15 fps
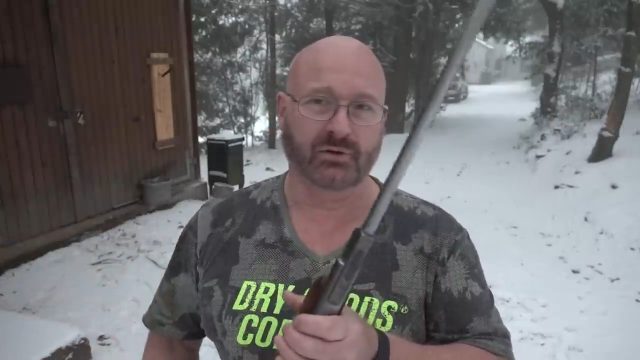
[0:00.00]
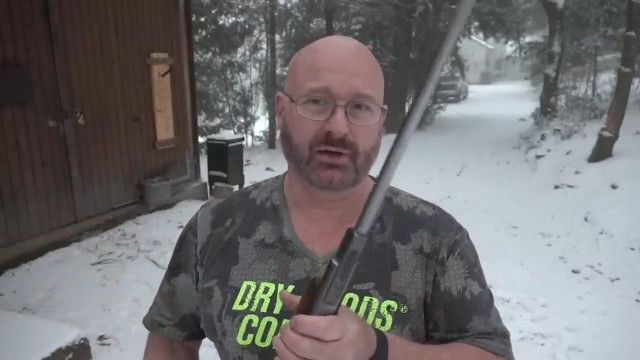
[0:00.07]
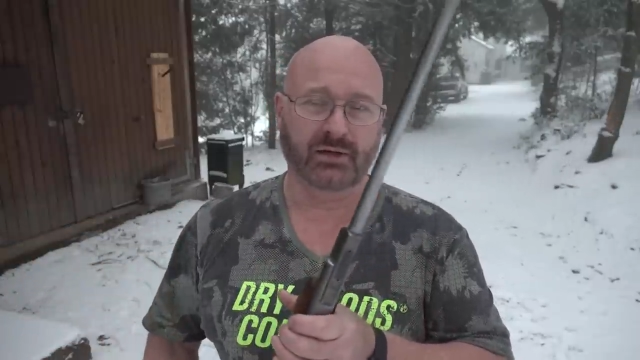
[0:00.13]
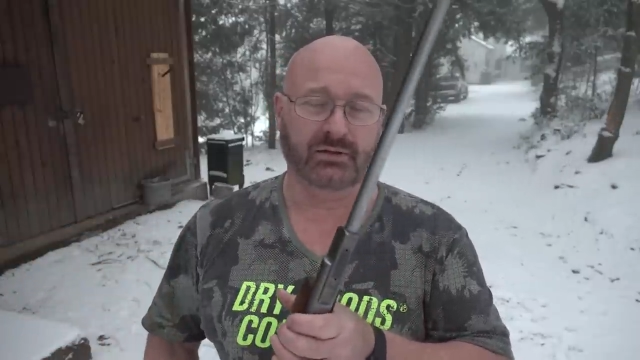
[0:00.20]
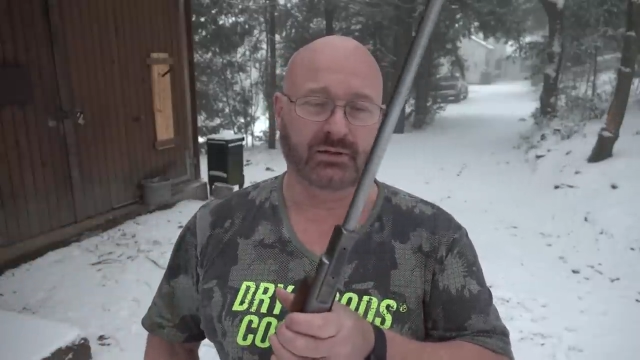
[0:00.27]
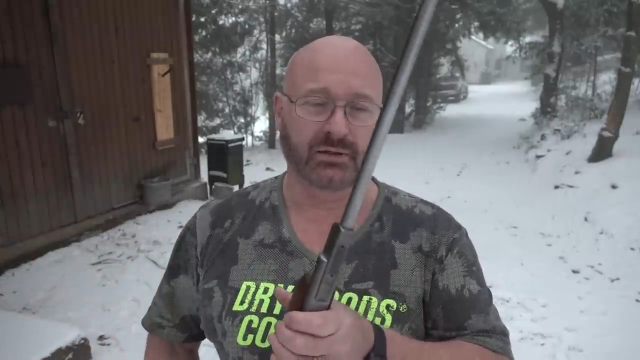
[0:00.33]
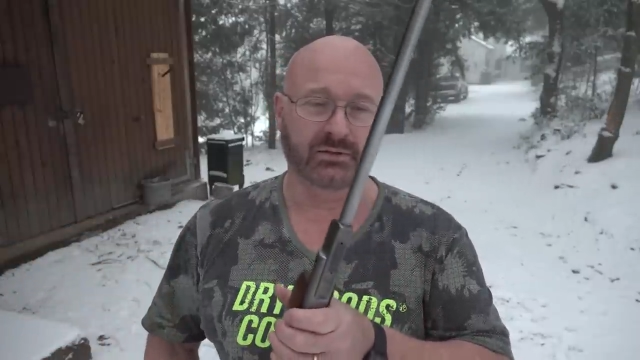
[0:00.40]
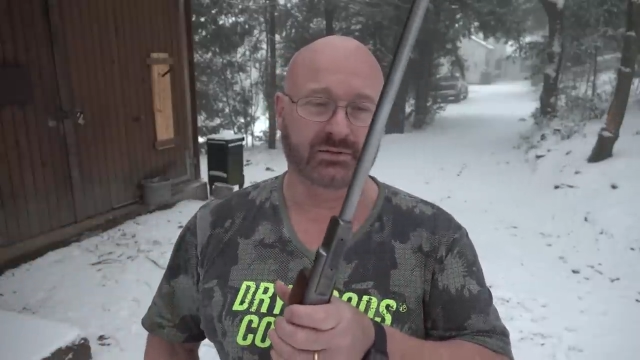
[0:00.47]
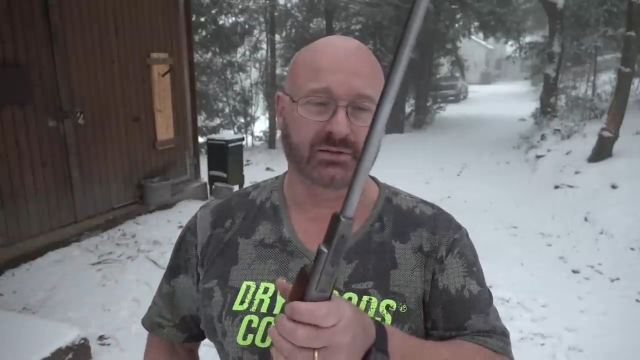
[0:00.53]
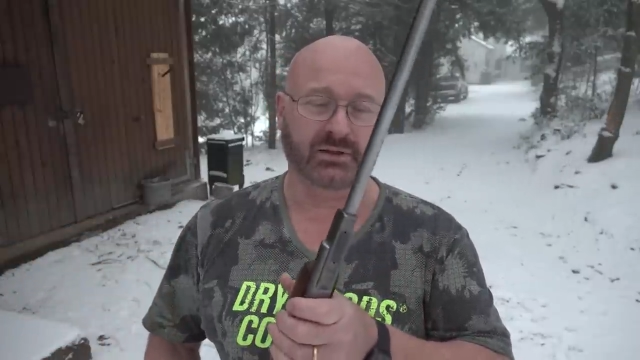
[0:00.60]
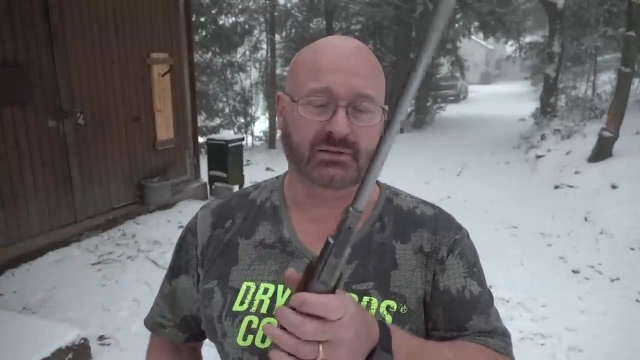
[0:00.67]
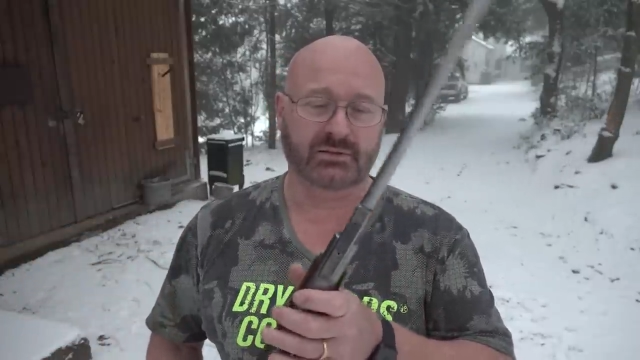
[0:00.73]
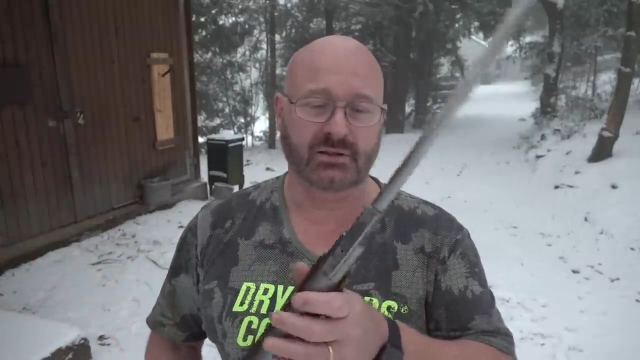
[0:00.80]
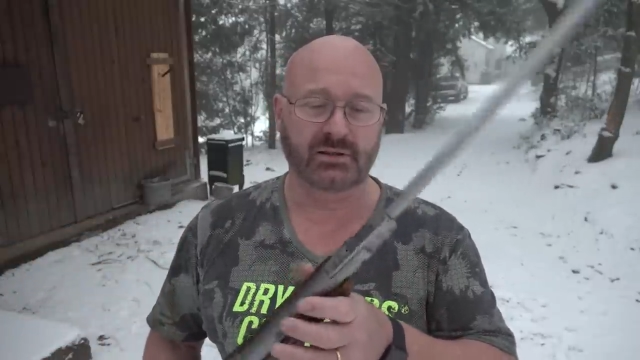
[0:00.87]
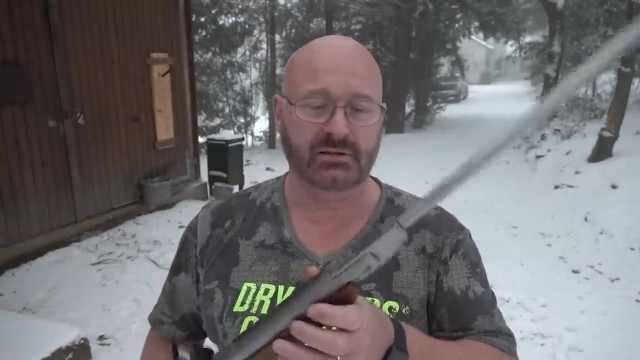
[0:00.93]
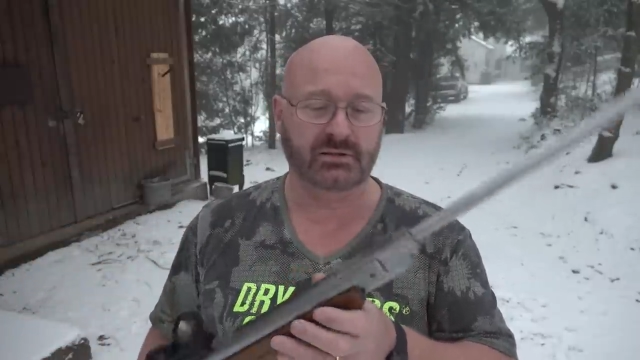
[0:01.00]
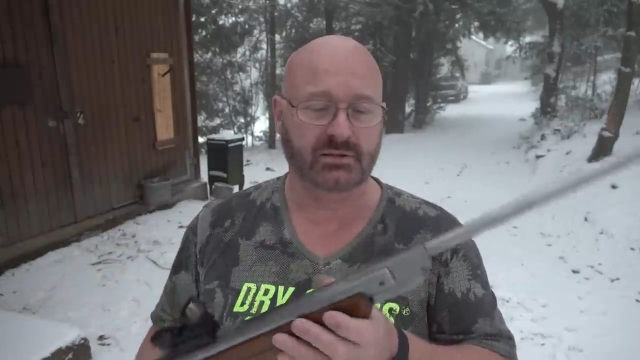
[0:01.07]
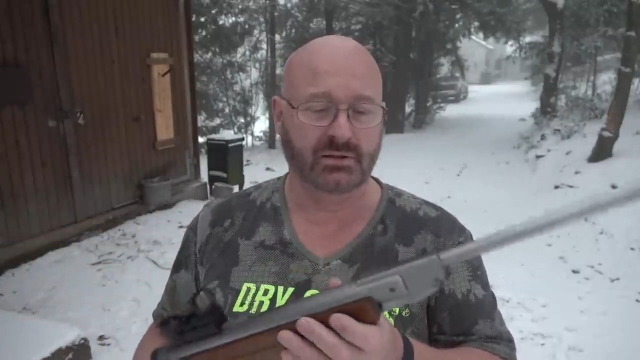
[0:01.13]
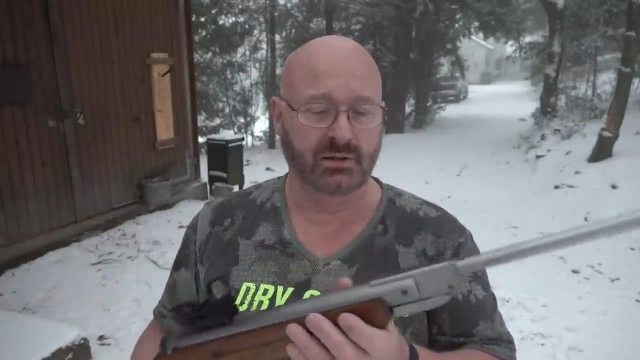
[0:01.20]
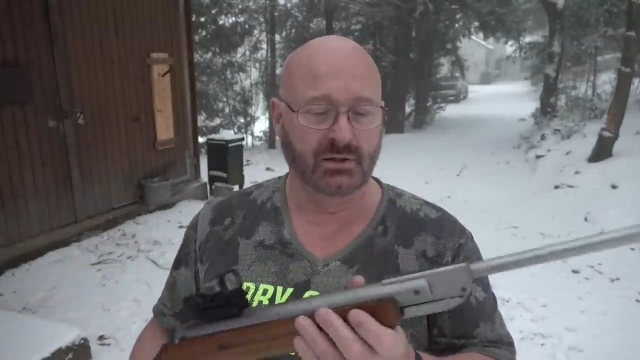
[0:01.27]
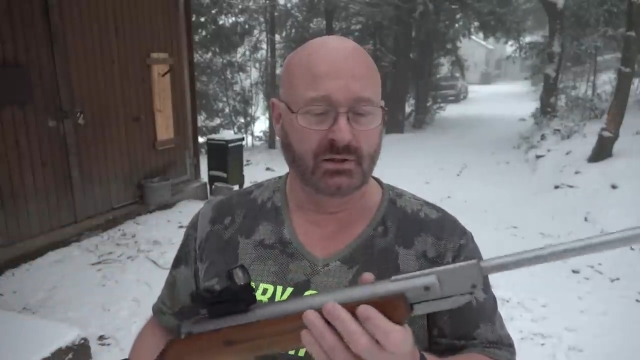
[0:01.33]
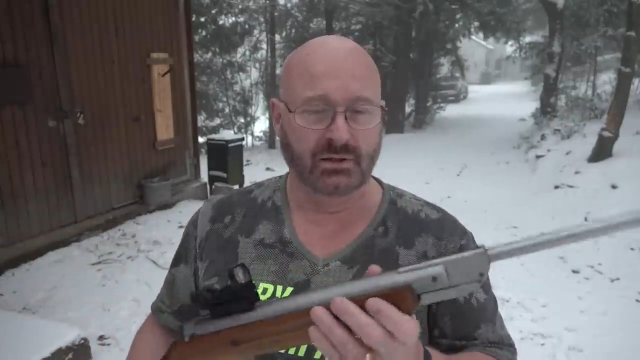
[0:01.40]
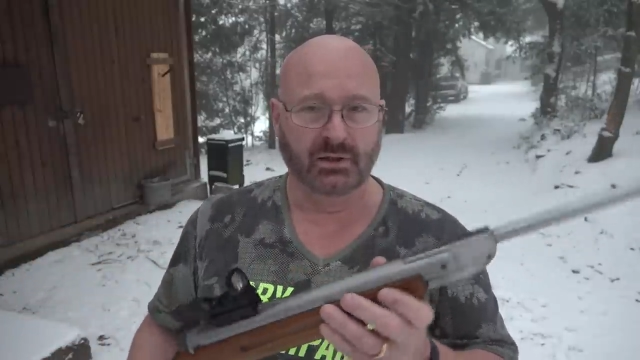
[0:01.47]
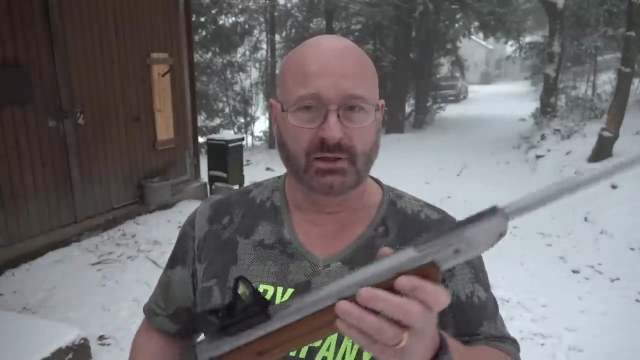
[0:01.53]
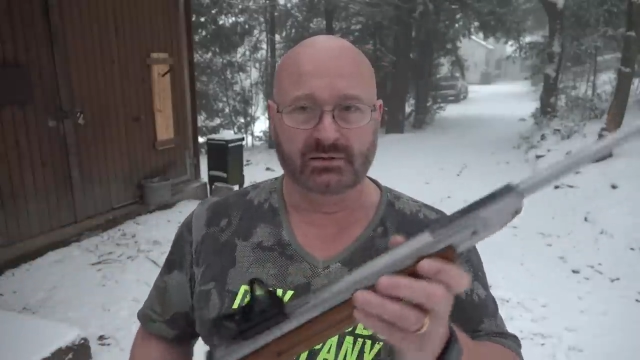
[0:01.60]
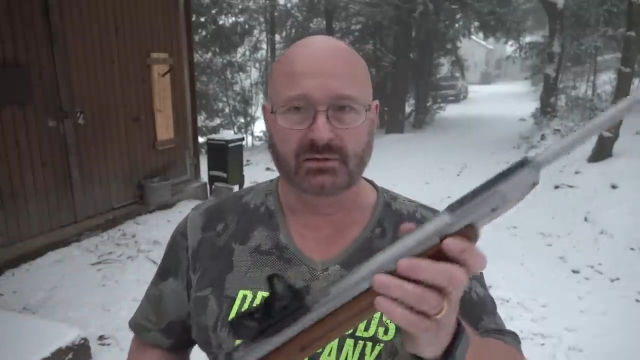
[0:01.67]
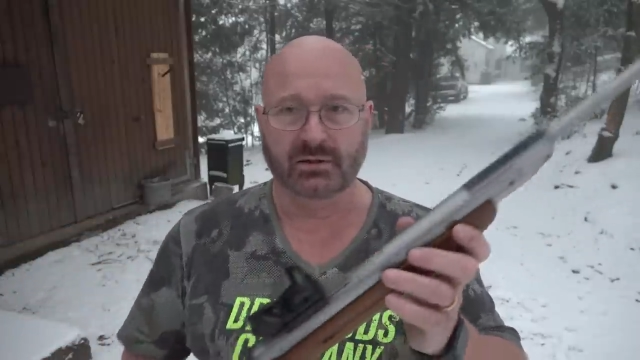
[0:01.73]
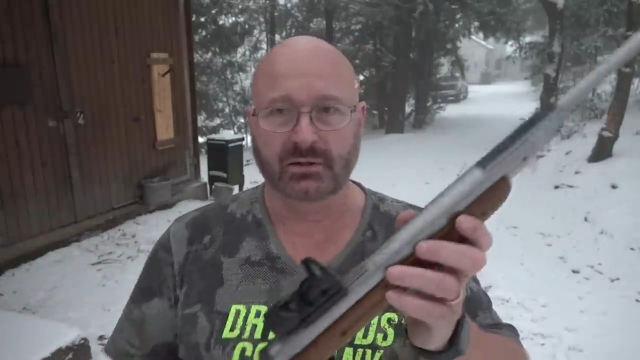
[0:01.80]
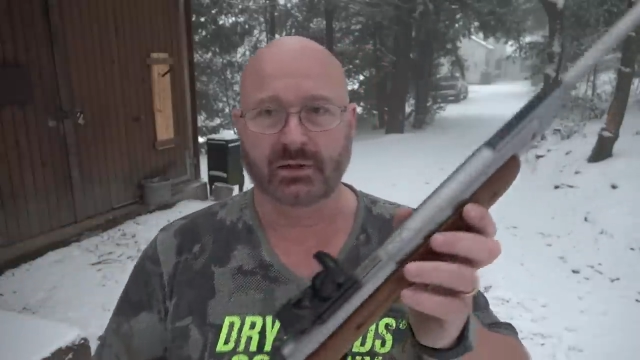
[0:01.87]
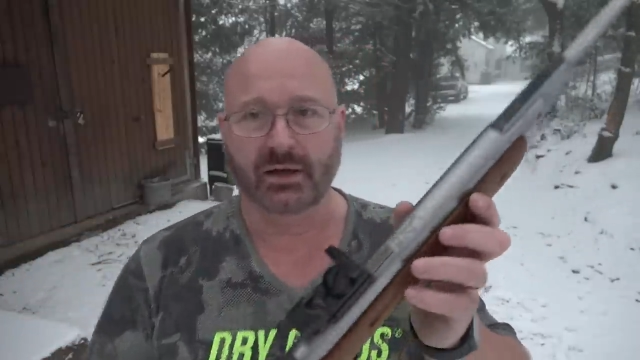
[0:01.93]
1960s.
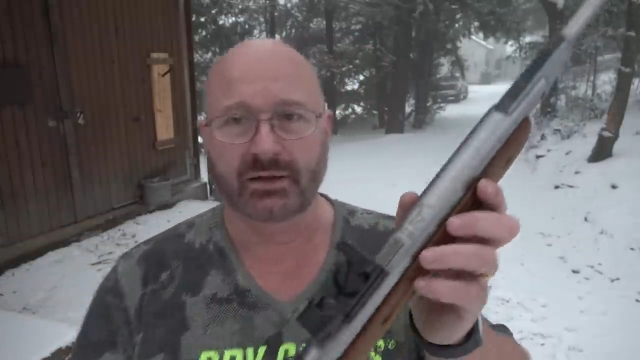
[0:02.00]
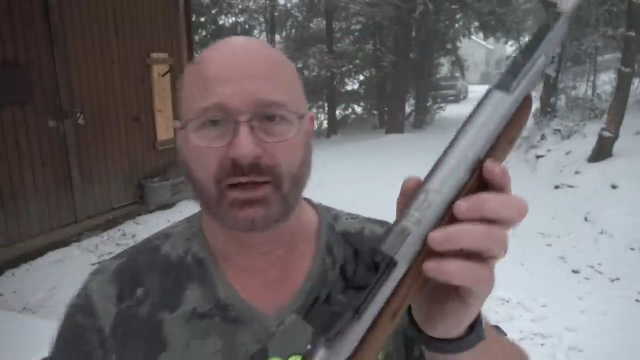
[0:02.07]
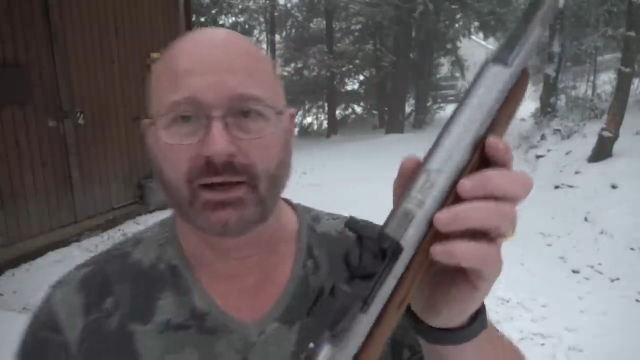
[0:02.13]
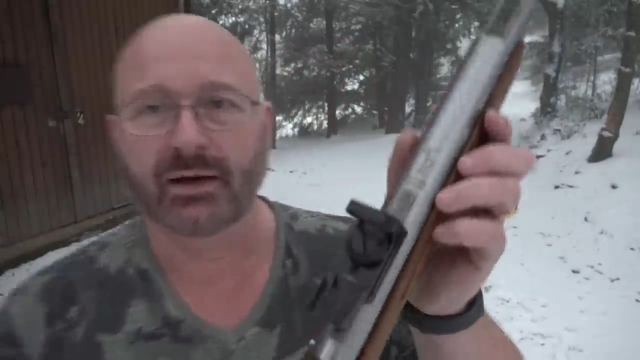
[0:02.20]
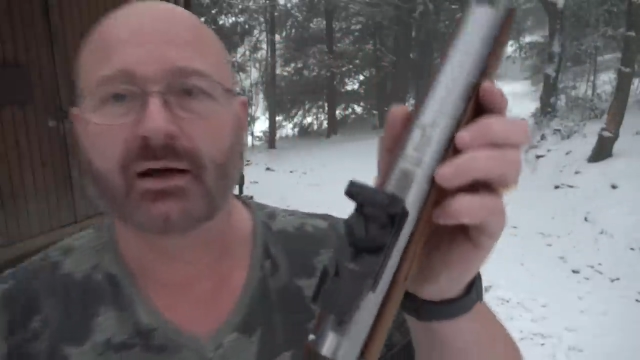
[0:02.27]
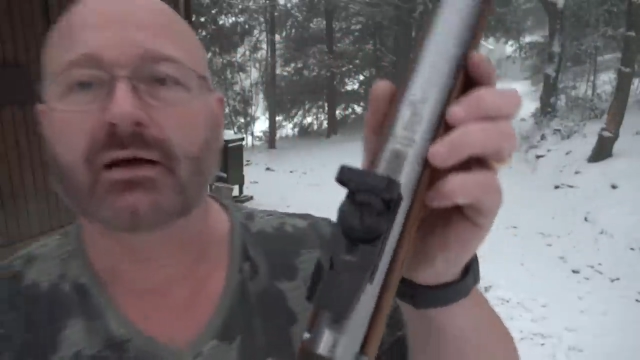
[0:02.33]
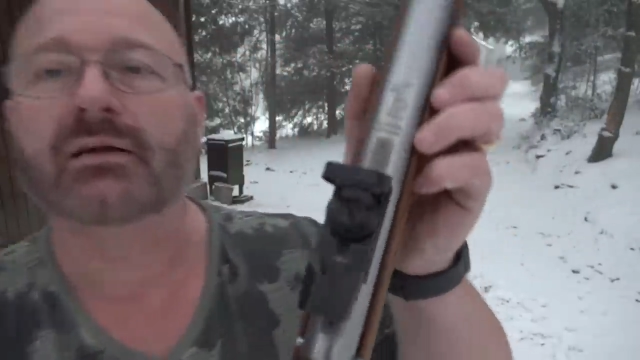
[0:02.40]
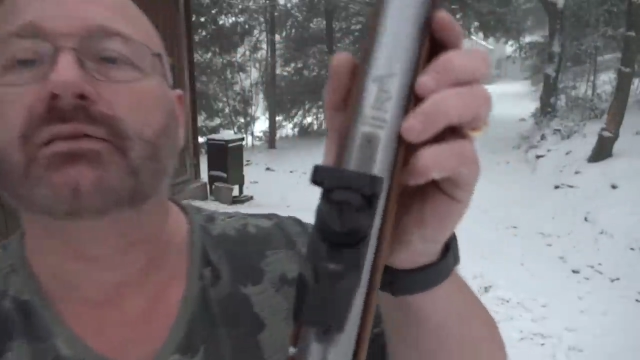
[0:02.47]
It's a Diana